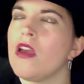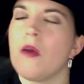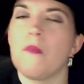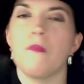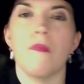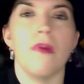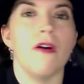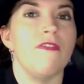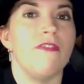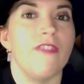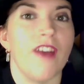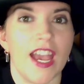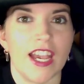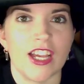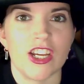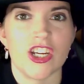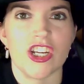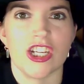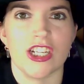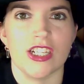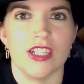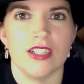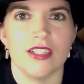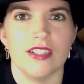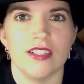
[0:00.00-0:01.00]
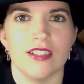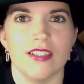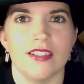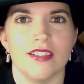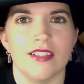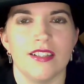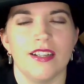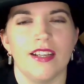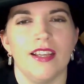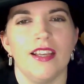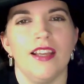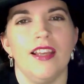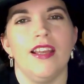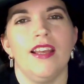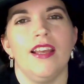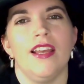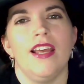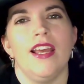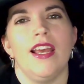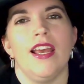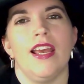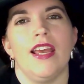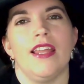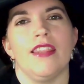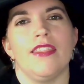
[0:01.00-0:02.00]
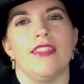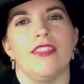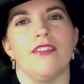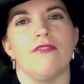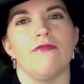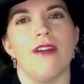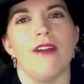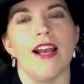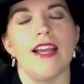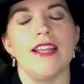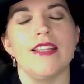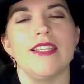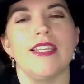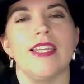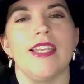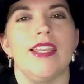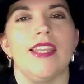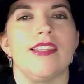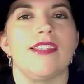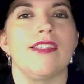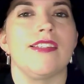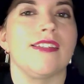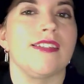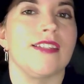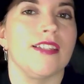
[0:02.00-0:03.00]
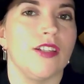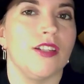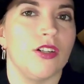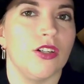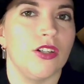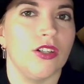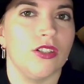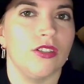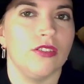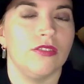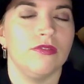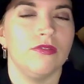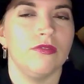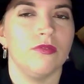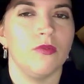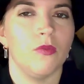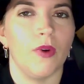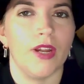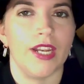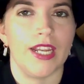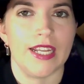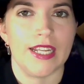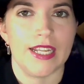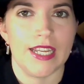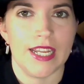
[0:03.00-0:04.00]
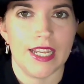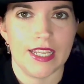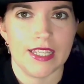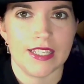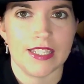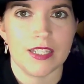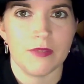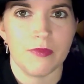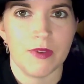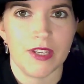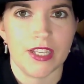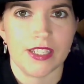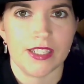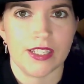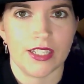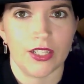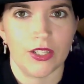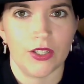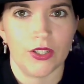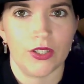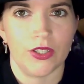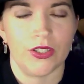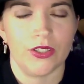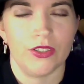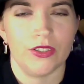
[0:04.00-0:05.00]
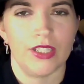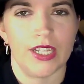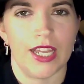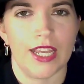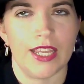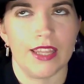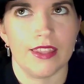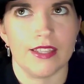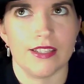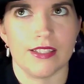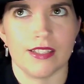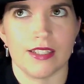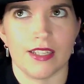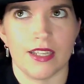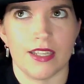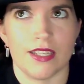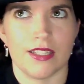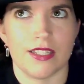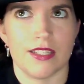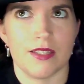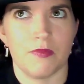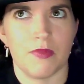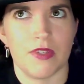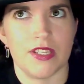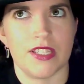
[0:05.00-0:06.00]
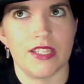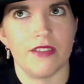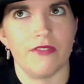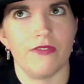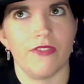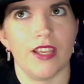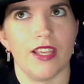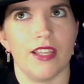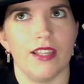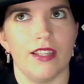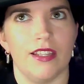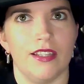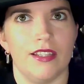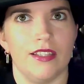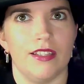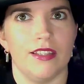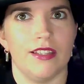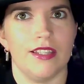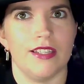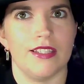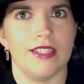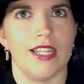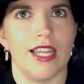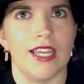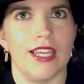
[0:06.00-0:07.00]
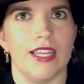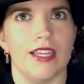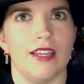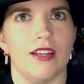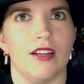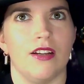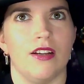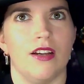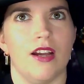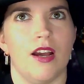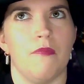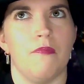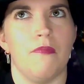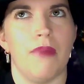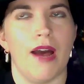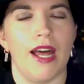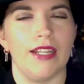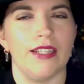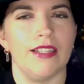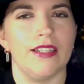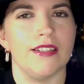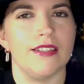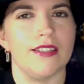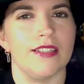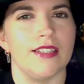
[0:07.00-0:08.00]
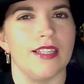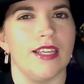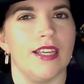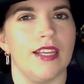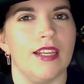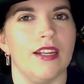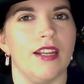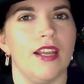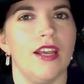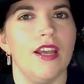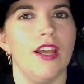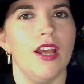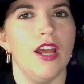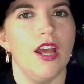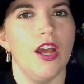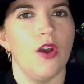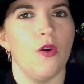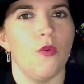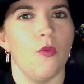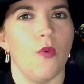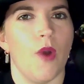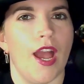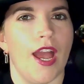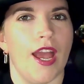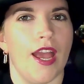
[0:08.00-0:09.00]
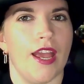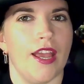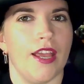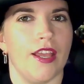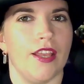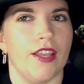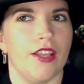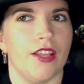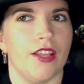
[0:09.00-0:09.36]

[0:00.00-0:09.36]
perfection. The writing is slow when it needs to be slow. Like there's like a battle scene where